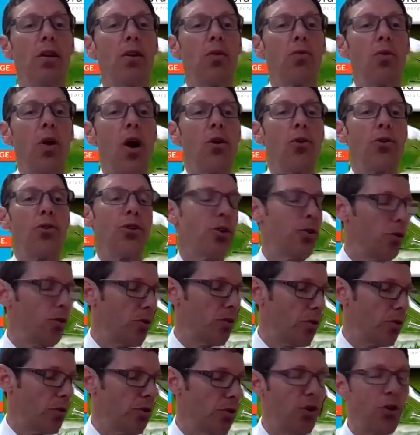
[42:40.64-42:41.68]
Raul,
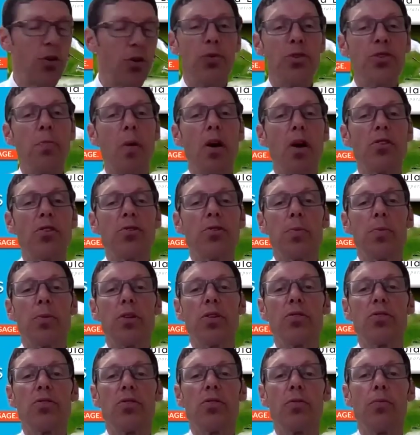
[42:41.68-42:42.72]
your response,
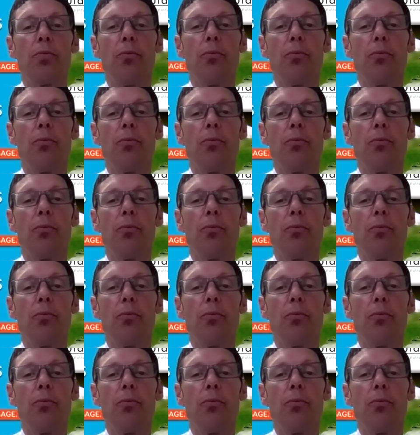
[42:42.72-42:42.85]
please.